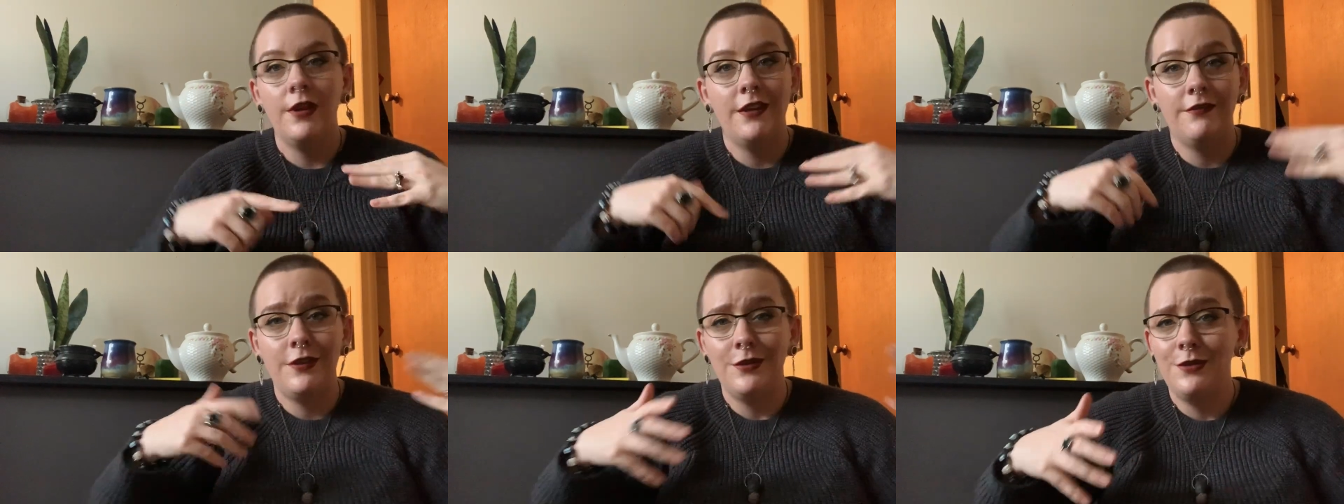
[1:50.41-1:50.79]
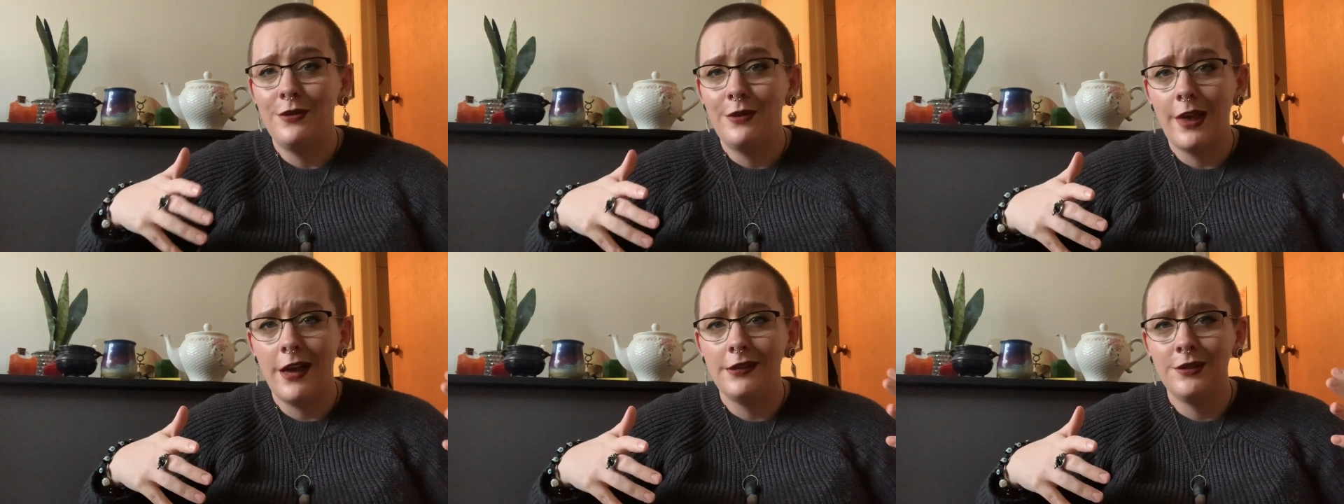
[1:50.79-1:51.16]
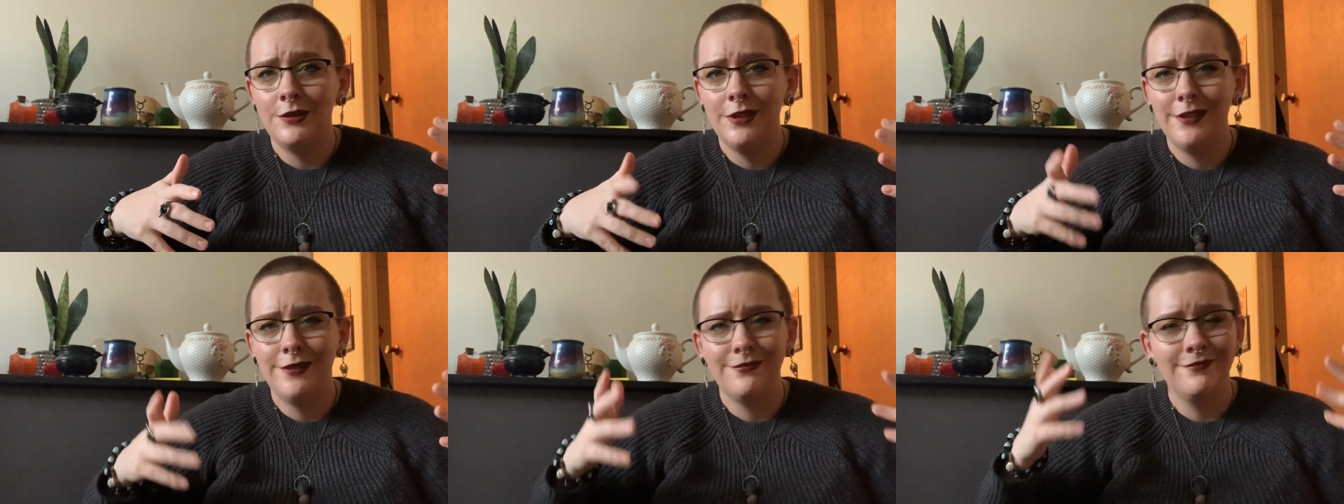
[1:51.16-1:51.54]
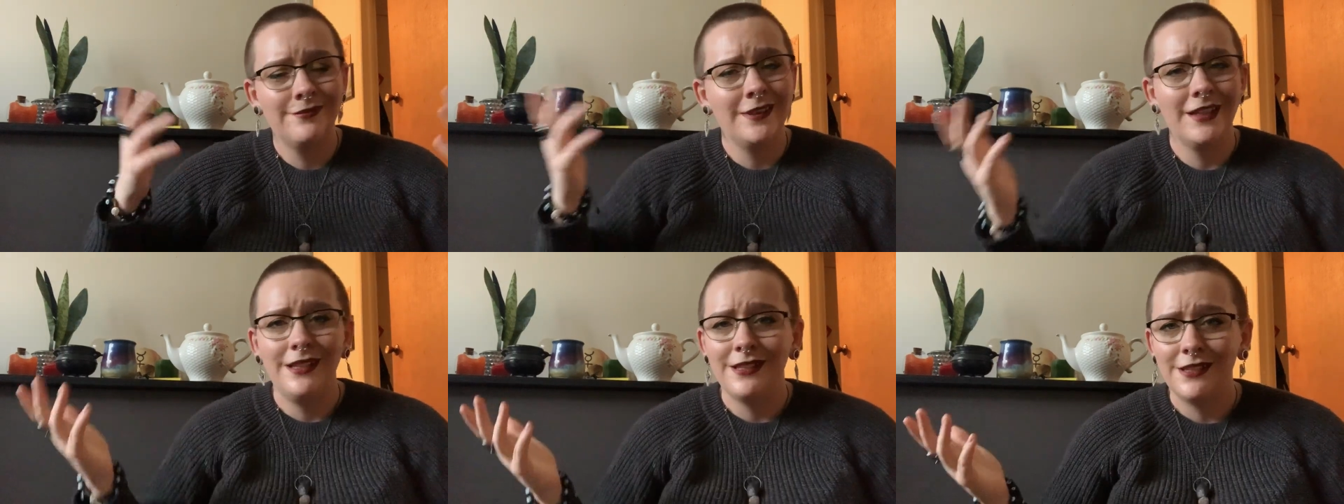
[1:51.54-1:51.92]
if you do that to it,
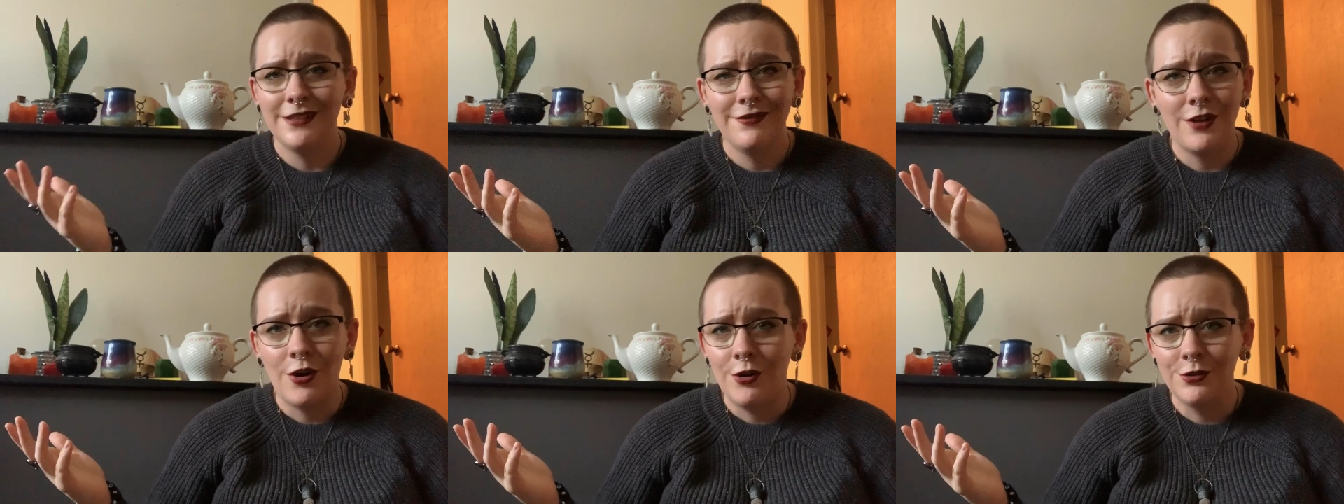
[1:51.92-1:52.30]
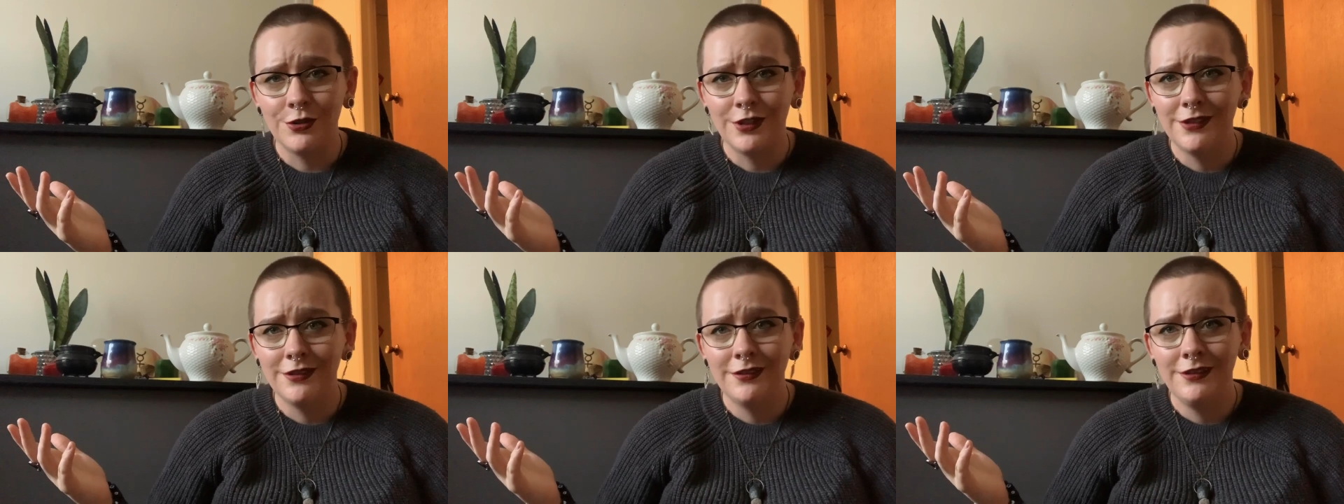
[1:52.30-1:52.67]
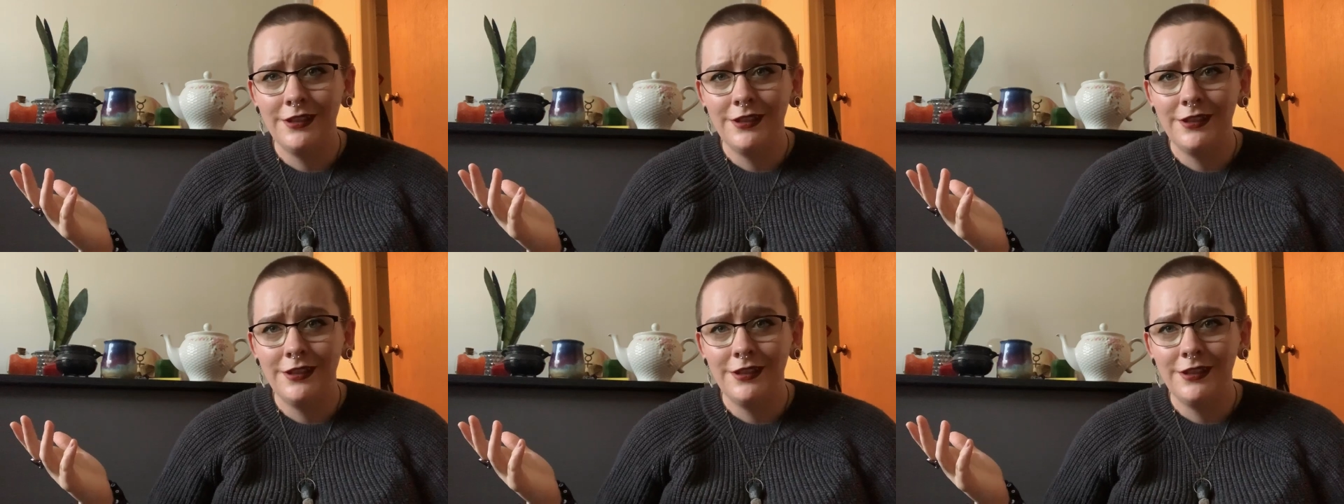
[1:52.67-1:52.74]
mm. it's a cauldron.